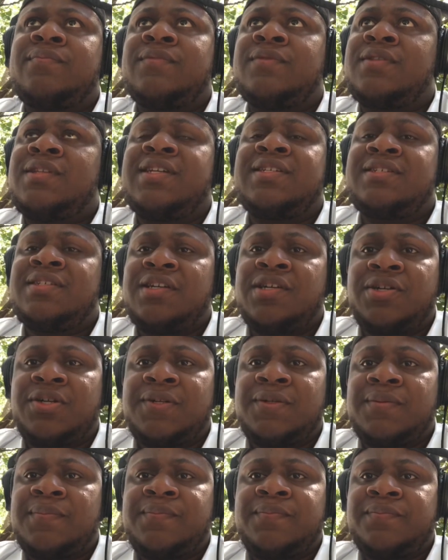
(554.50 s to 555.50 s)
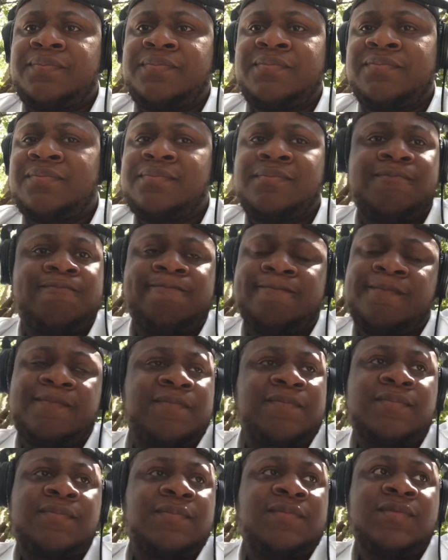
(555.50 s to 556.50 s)
this year.
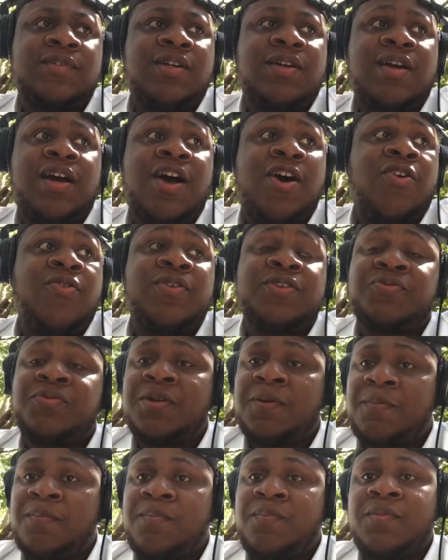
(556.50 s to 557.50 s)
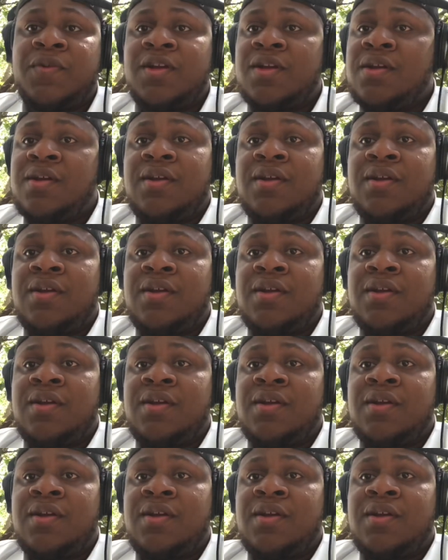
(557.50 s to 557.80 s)
I always want to